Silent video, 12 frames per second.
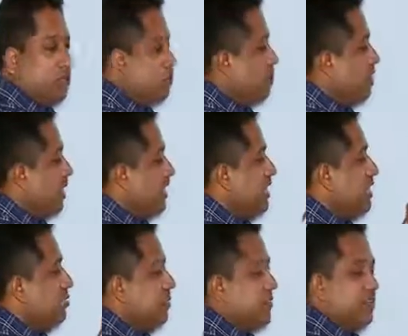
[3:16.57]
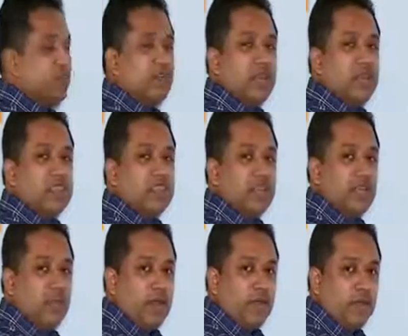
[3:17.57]
So any number is given, let's say 3
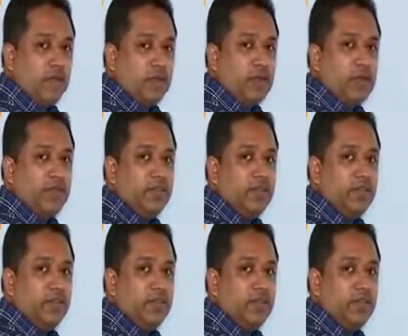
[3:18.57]
by 4.